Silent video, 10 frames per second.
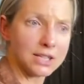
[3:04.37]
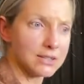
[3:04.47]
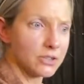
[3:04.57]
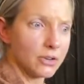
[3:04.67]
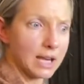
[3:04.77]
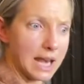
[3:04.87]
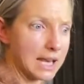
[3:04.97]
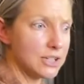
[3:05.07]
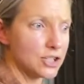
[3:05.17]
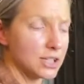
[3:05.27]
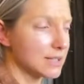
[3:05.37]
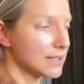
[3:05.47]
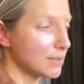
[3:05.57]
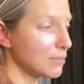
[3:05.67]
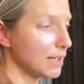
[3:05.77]
You know, an allergy is
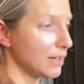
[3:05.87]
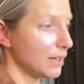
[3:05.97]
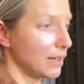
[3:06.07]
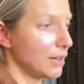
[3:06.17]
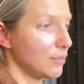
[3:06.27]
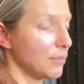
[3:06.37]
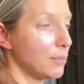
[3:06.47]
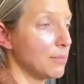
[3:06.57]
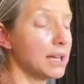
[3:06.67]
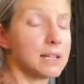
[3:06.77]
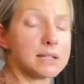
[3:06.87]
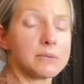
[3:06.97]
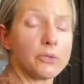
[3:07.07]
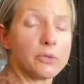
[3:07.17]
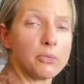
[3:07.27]
simply a mechanism for the
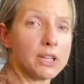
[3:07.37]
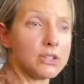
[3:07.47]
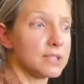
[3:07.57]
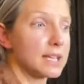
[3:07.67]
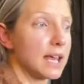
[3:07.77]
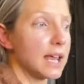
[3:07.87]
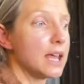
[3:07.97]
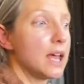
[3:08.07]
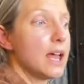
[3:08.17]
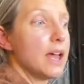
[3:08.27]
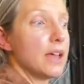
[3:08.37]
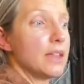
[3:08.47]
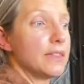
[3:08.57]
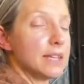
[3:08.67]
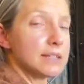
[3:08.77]
body to say, there
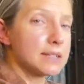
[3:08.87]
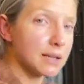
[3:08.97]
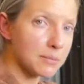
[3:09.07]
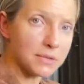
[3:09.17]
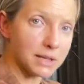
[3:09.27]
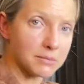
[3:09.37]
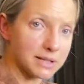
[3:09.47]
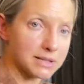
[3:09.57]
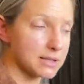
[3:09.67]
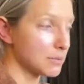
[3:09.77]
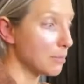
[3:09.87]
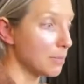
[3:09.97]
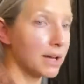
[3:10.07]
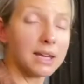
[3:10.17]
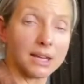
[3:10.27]
is something in my system
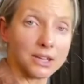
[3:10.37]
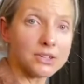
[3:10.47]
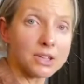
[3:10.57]
bugging it.